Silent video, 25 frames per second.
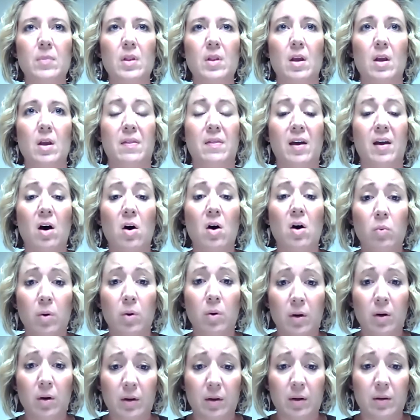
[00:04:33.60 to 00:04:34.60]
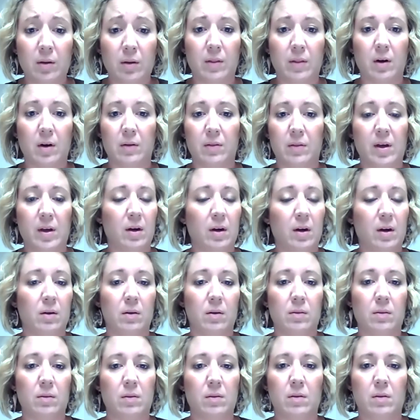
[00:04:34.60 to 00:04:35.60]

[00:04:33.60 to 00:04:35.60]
they all work. They're